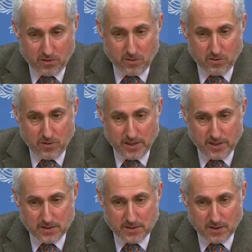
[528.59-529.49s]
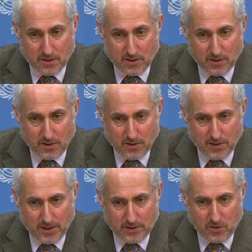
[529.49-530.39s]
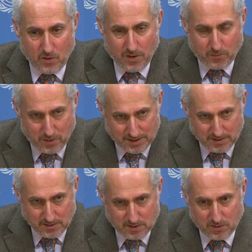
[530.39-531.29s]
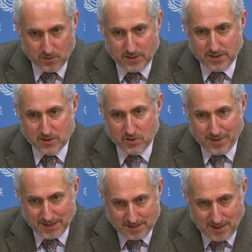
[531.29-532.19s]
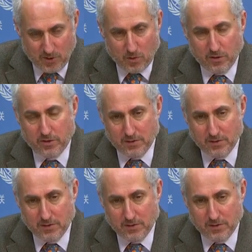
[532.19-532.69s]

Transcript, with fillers: through its, uh, and the UN presence through its humanitarian work,